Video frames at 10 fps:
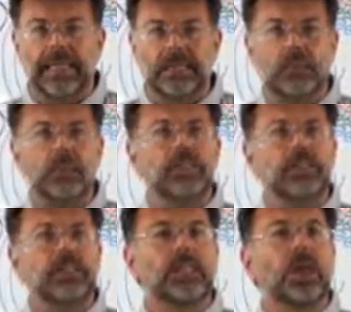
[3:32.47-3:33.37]
that's when we
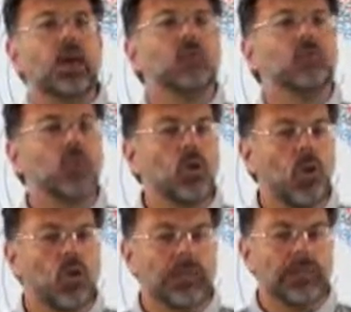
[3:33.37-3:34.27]
see
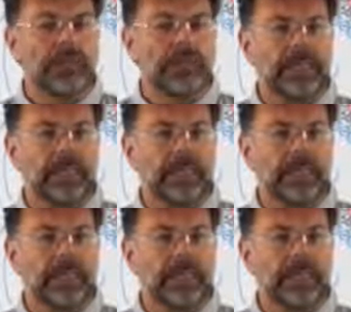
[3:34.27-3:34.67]
rouleau building